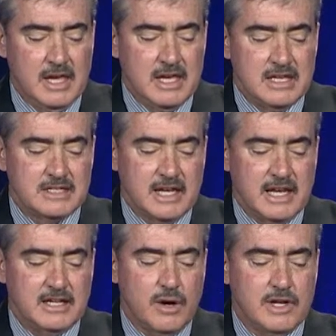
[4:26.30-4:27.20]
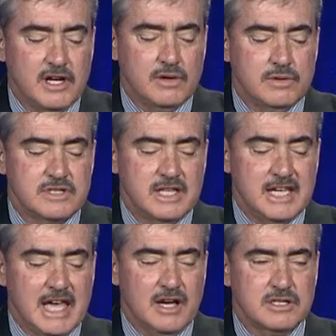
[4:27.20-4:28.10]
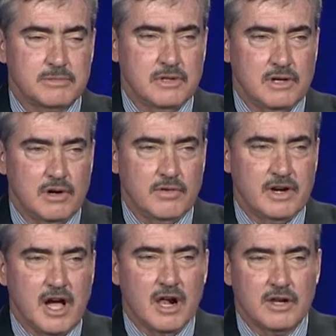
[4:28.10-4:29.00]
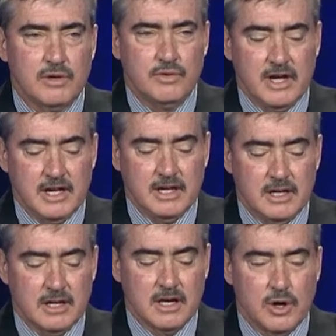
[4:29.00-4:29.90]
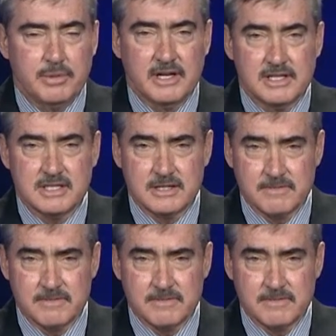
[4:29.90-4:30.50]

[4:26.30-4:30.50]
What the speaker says: San Antonio City Councilman Ronaldo Ray Lopez.